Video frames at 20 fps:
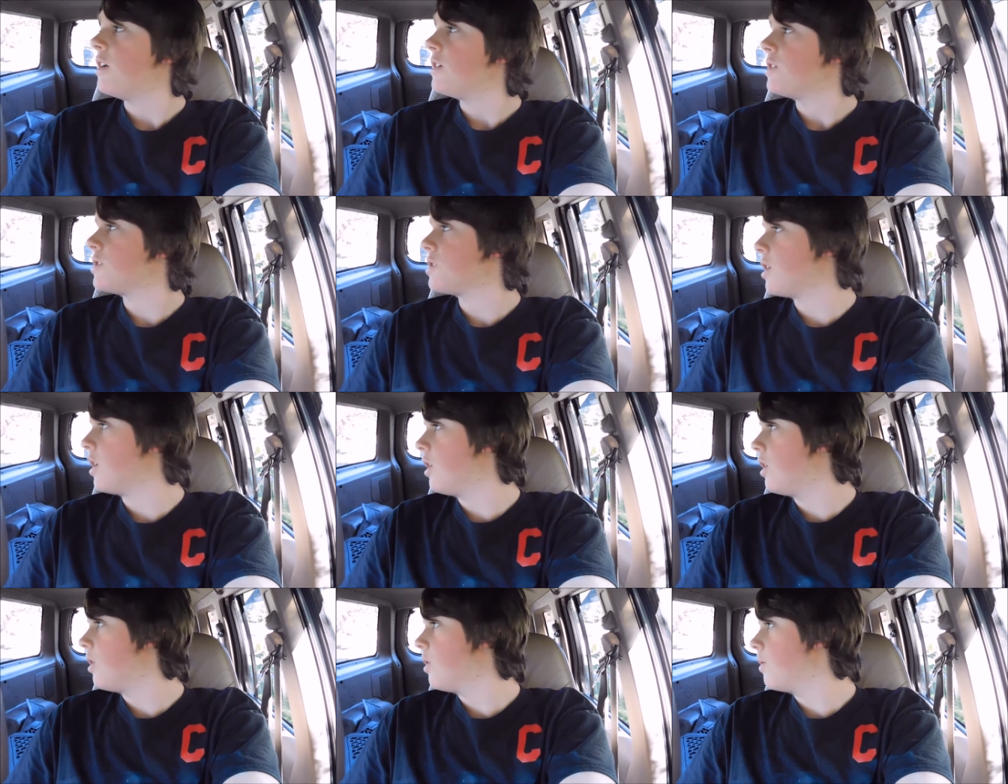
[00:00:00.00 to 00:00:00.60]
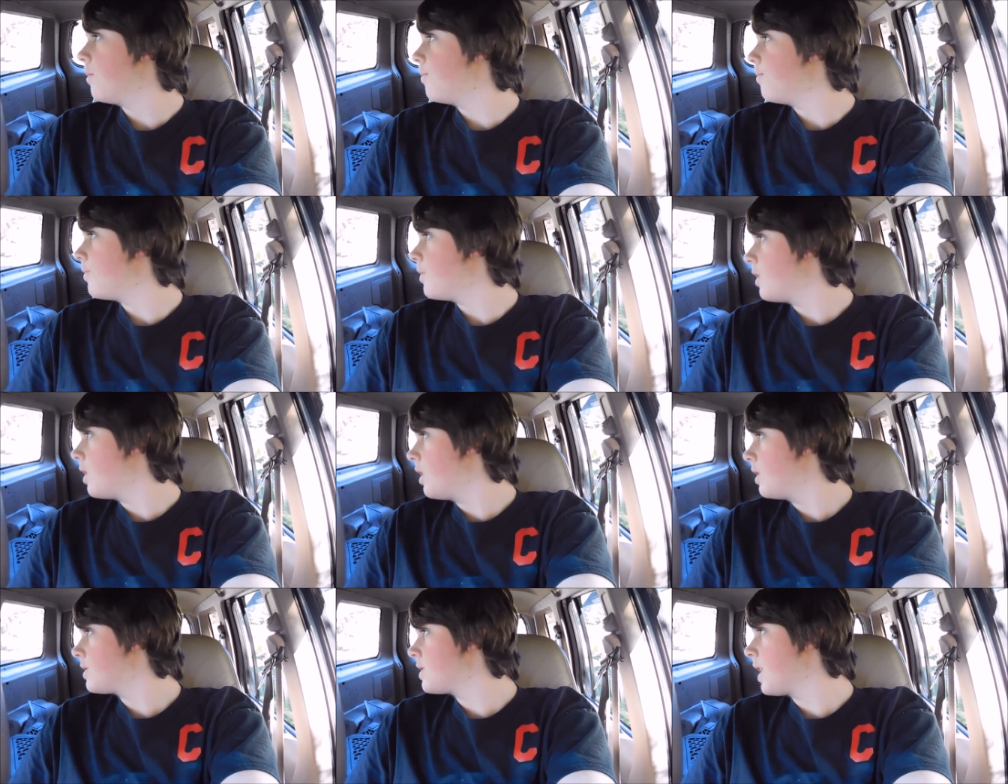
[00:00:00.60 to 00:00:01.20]
So,
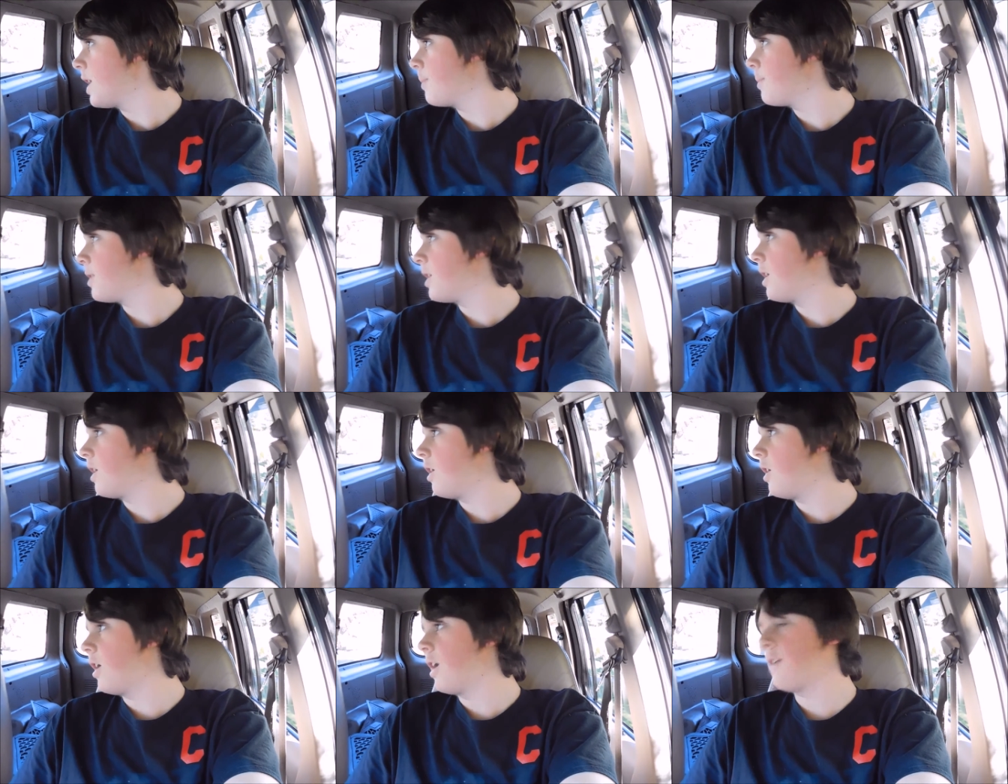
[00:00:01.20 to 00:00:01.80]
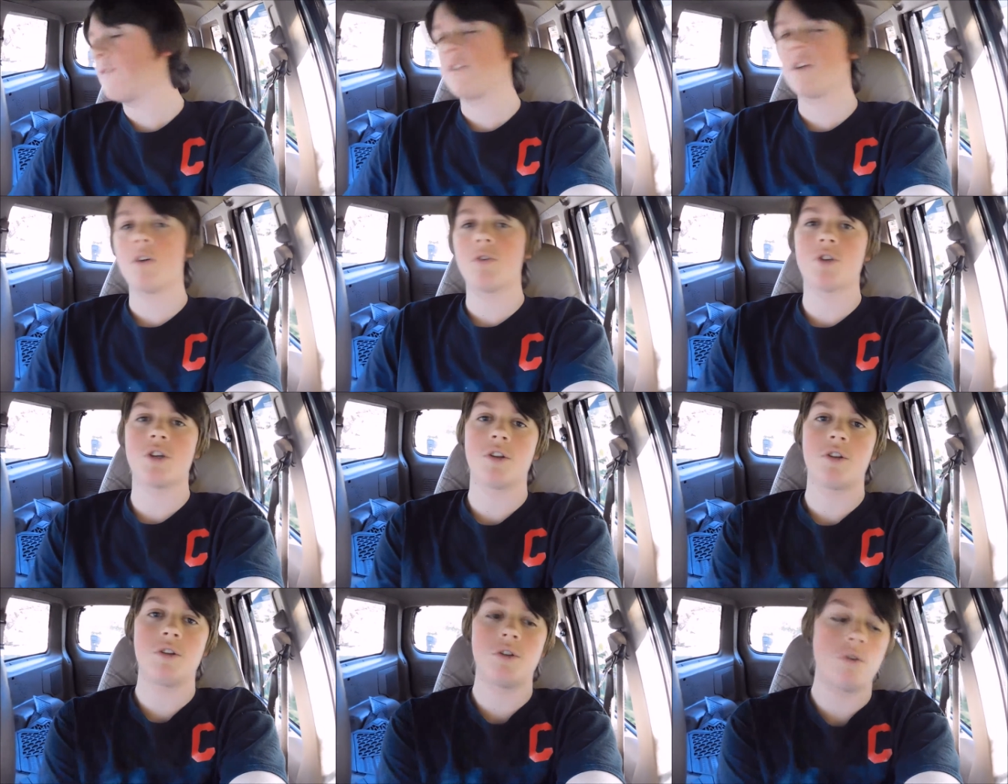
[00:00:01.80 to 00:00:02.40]
on top of that, oh, I have to go
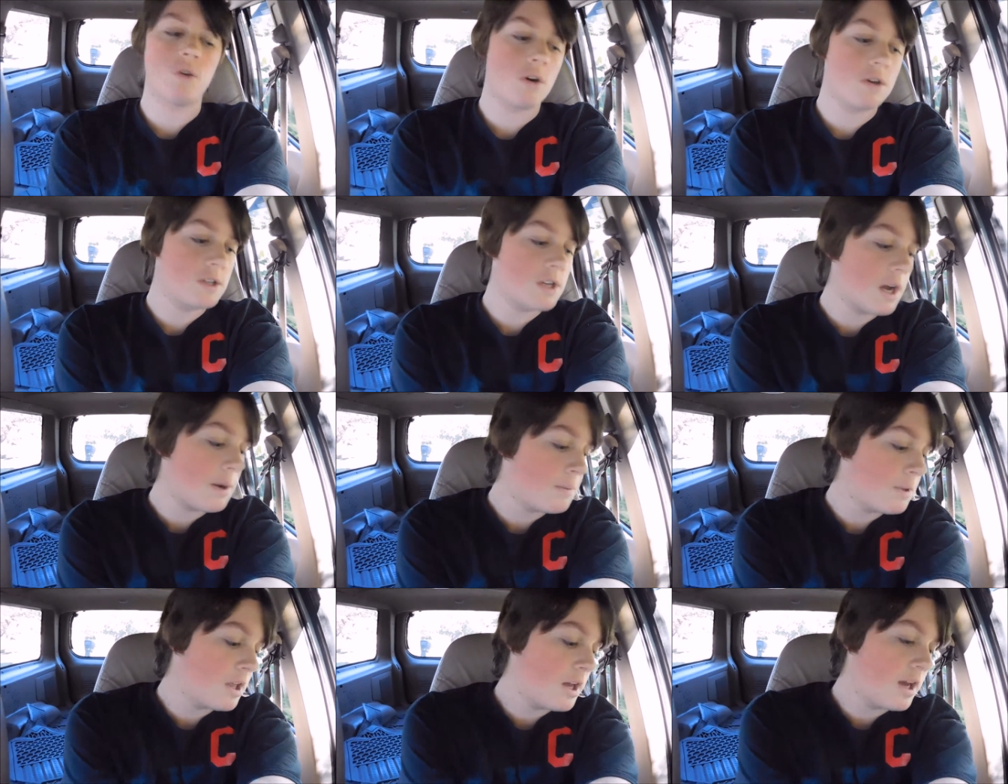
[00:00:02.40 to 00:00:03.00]
shut the door. On top of